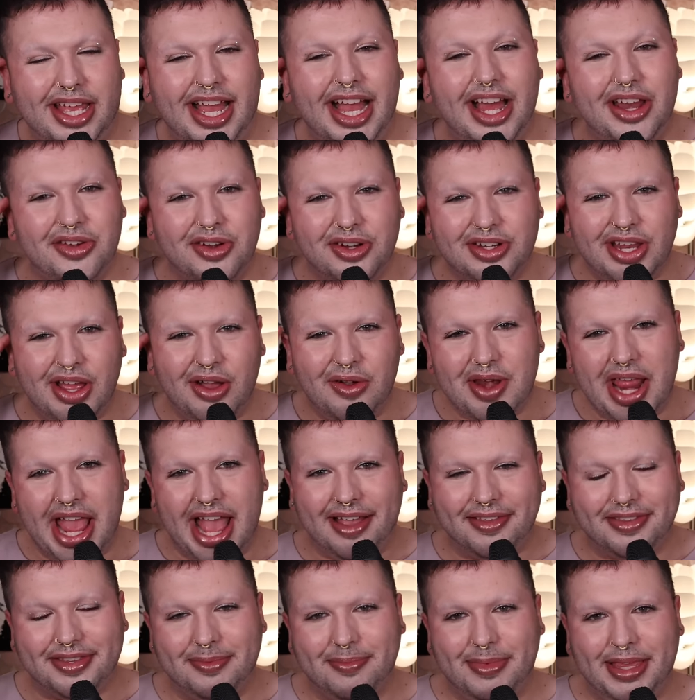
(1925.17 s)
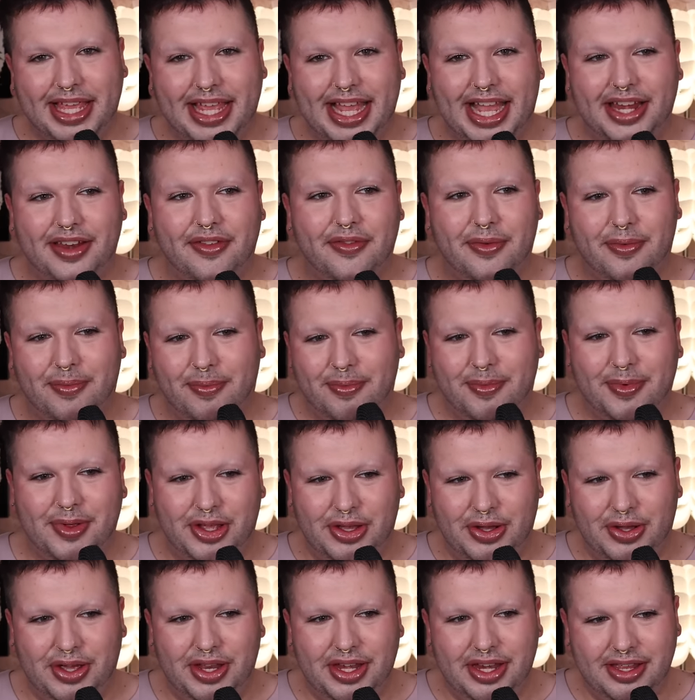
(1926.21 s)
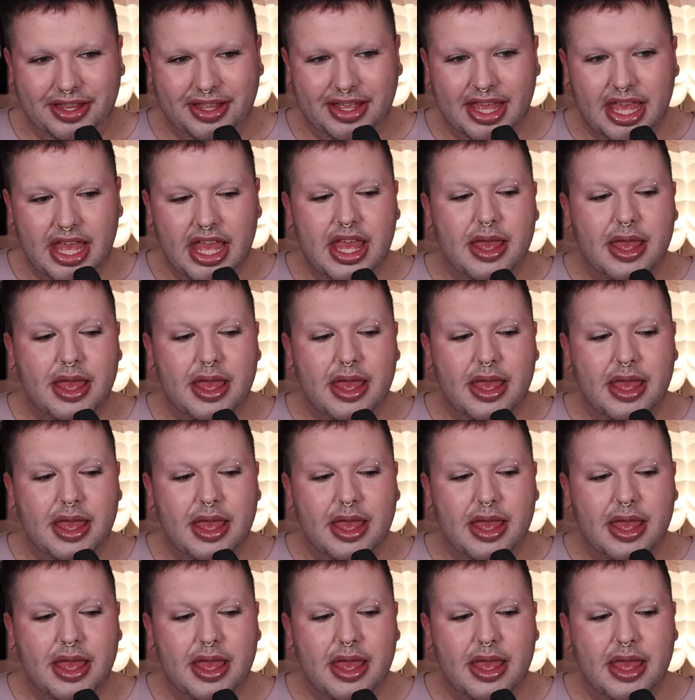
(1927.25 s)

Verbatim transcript: the undertone has to be kind of good